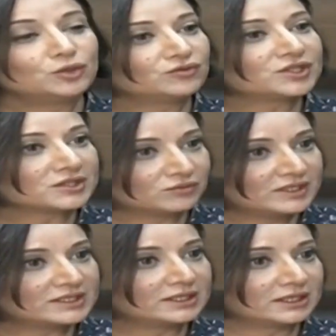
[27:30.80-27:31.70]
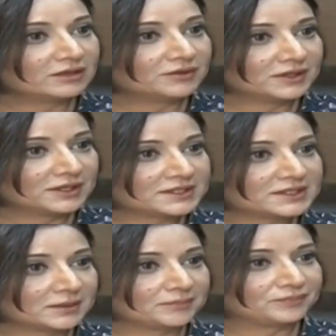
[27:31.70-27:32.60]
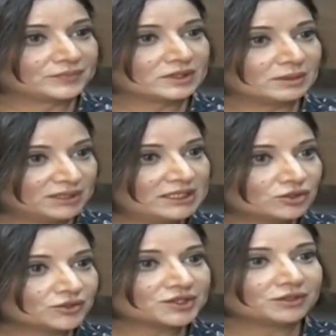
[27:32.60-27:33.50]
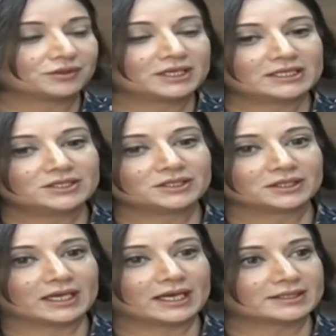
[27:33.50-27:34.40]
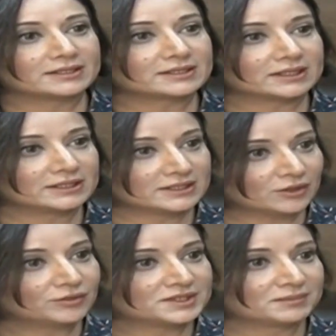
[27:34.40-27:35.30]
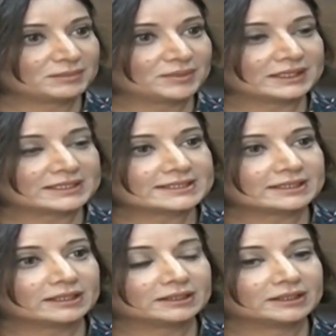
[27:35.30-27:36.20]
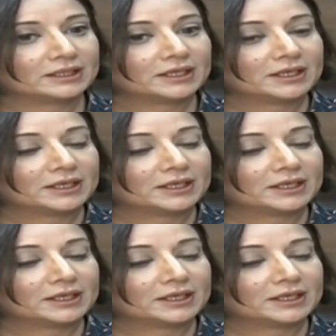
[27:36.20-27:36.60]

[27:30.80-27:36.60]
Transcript: You've just recently given this complete dossier on Indian hands in terrorism in Pakistan.